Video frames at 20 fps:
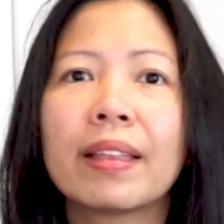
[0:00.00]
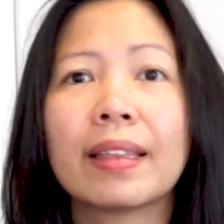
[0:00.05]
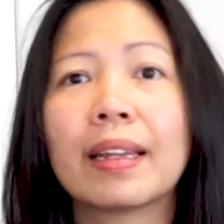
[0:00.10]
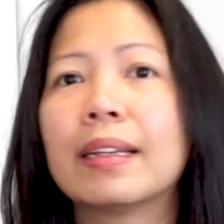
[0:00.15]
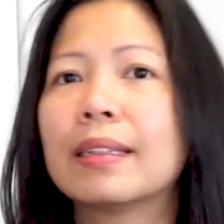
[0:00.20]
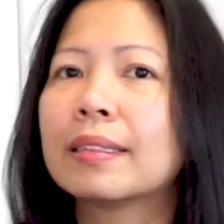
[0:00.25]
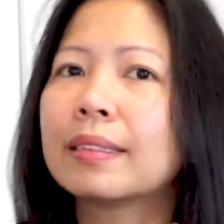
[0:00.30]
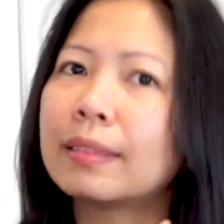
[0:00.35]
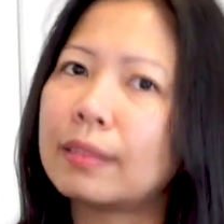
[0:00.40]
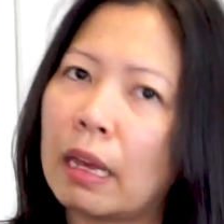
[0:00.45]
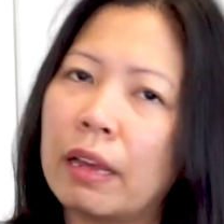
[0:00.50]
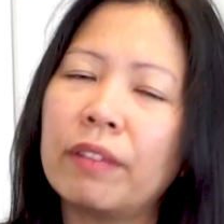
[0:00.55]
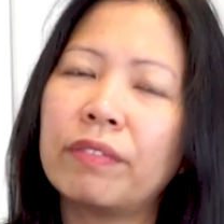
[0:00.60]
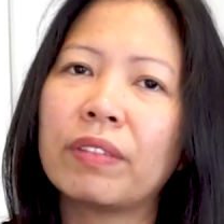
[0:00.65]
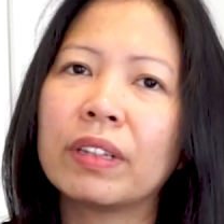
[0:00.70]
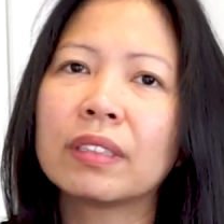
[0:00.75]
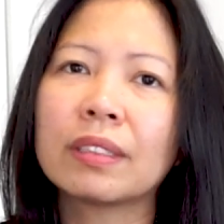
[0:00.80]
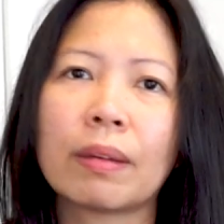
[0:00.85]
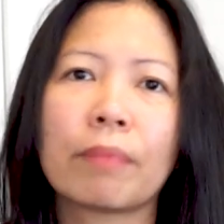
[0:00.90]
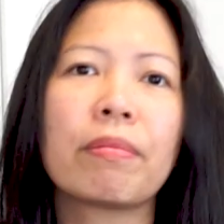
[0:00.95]
that is safe
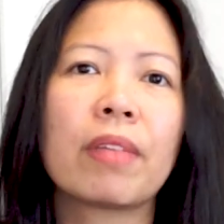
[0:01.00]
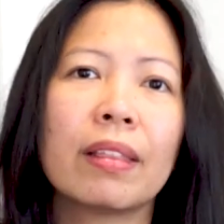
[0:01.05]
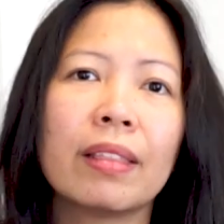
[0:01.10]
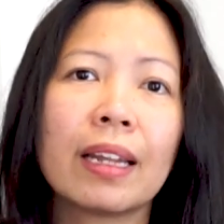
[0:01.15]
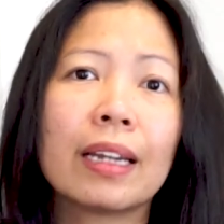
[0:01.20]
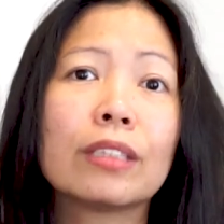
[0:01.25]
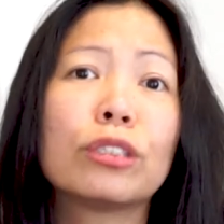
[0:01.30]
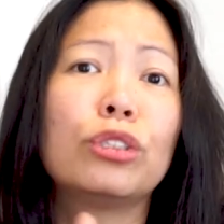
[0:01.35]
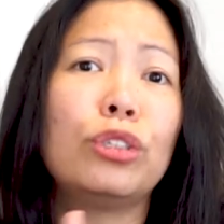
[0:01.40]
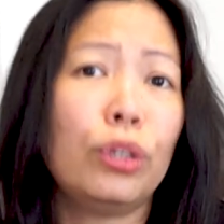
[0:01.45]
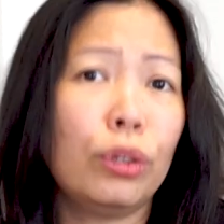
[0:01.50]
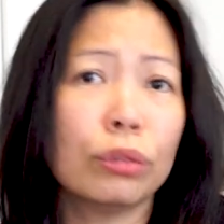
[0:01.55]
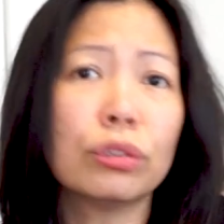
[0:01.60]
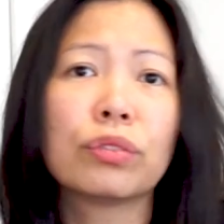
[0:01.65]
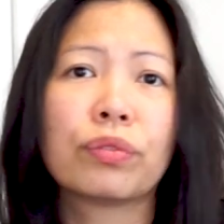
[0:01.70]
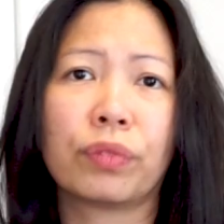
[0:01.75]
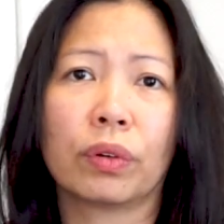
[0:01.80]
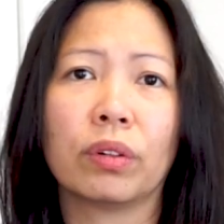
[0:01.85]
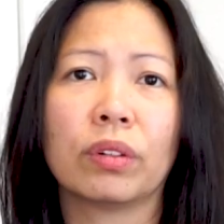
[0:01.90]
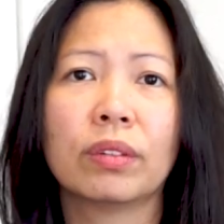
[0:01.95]
and something that is
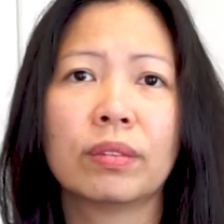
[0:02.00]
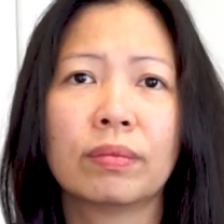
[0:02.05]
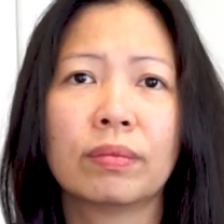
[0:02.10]
useful.